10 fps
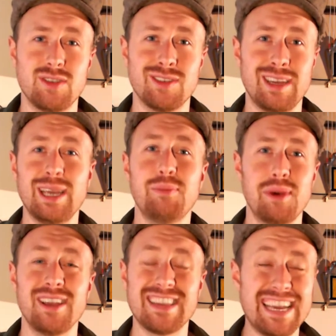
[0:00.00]
keep it
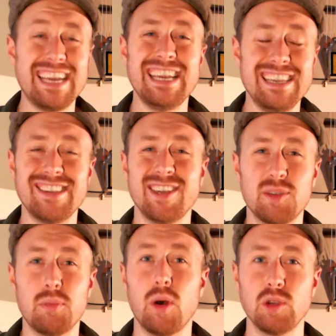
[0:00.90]
as easy as
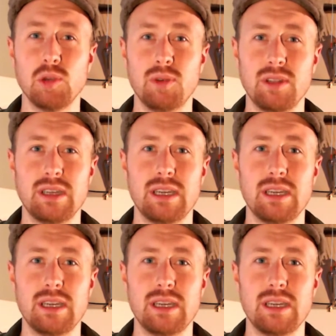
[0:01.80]
possible.